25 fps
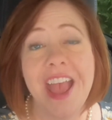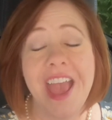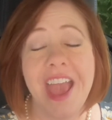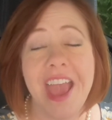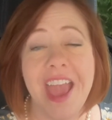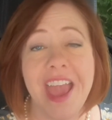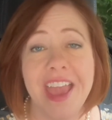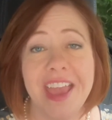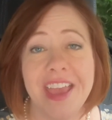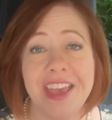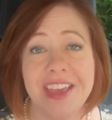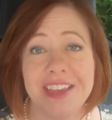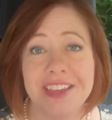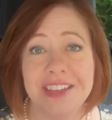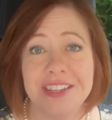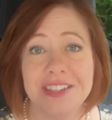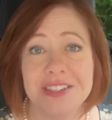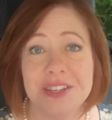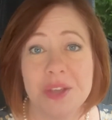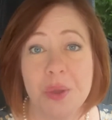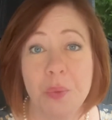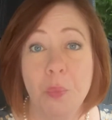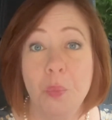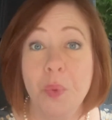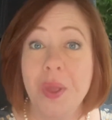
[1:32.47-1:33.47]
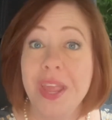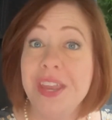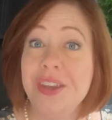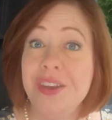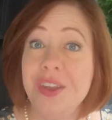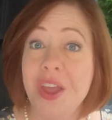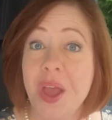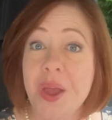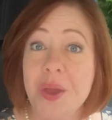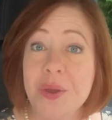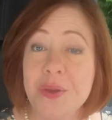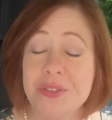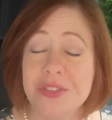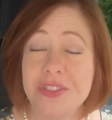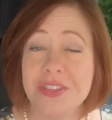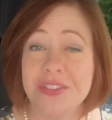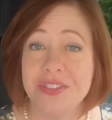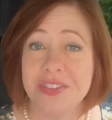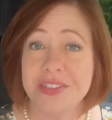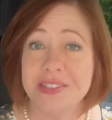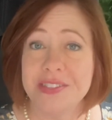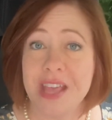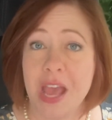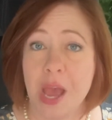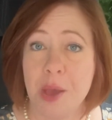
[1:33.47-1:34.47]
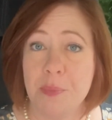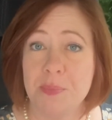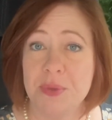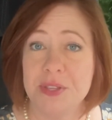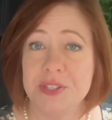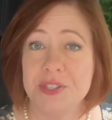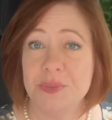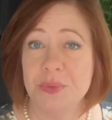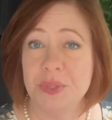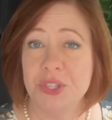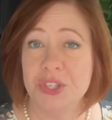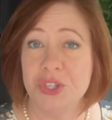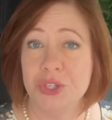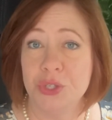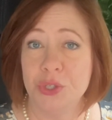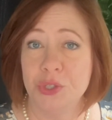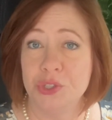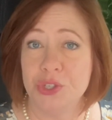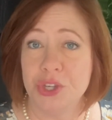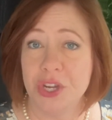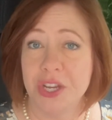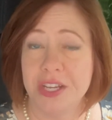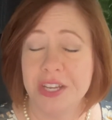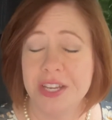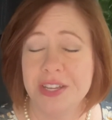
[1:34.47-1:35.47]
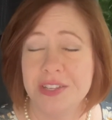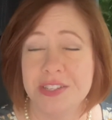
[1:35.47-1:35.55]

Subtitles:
And we know that this happens with children.